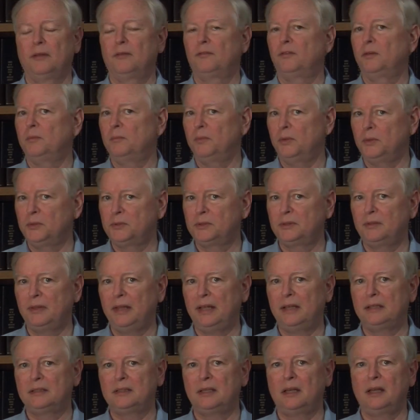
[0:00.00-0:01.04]
for most of
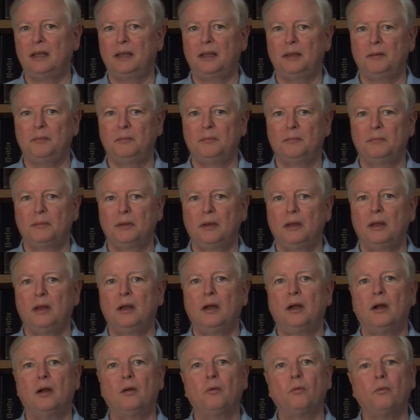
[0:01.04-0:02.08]
that time
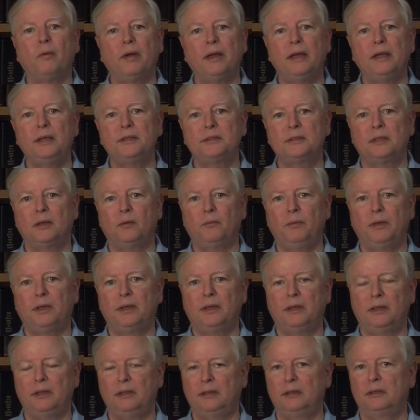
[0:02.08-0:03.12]
are ways that we
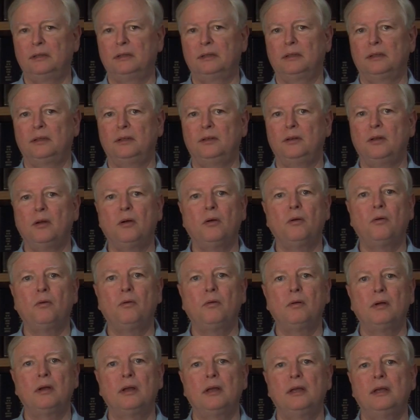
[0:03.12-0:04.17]
can know
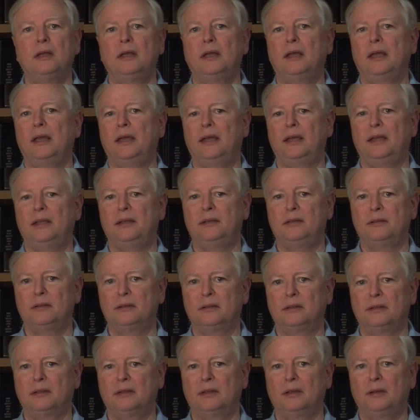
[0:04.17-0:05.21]
and
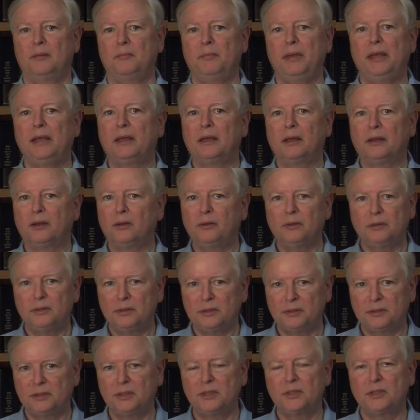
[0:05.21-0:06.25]
make good
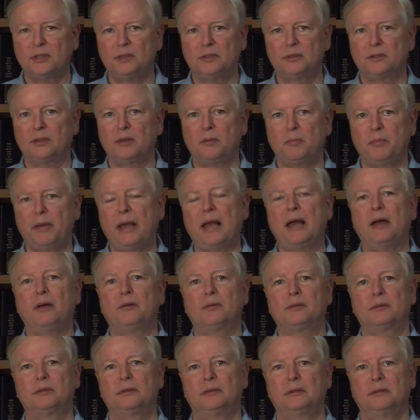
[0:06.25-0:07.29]
decisions
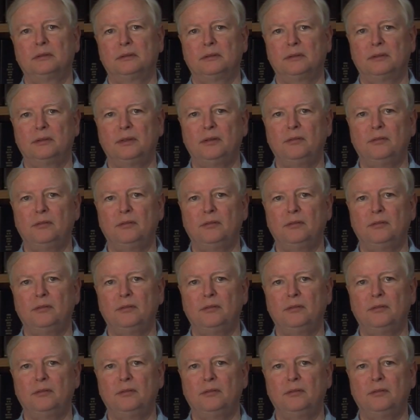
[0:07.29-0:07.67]
about the